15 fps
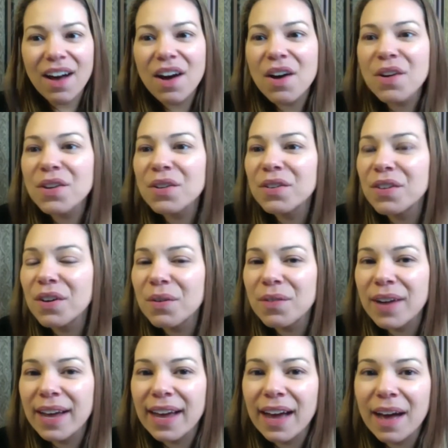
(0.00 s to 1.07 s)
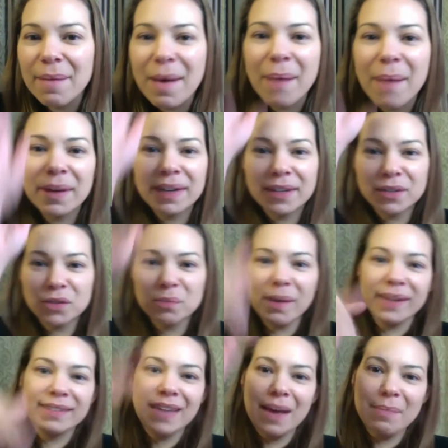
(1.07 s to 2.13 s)
you know what? I'm gonna do
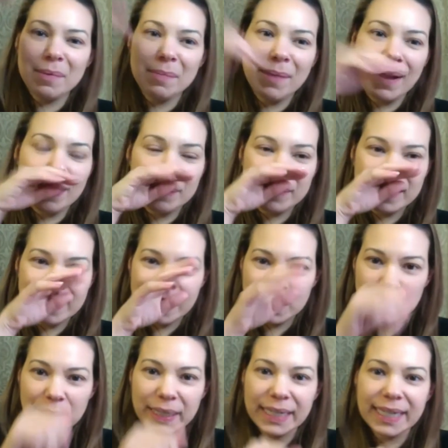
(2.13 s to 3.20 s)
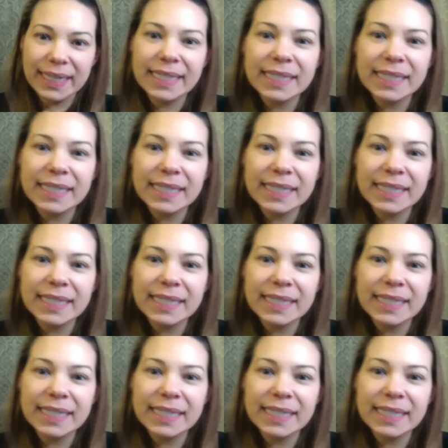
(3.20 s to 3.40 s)
mine top and bottom because that's what it is.